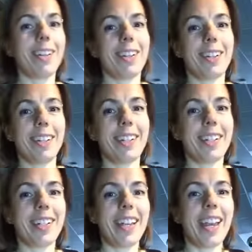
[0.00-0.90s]
earlier
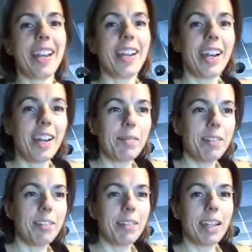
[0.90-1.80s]
today. I'm
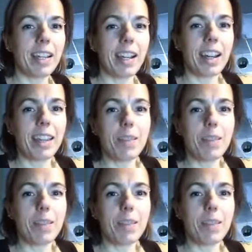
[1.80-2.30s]
doing uh,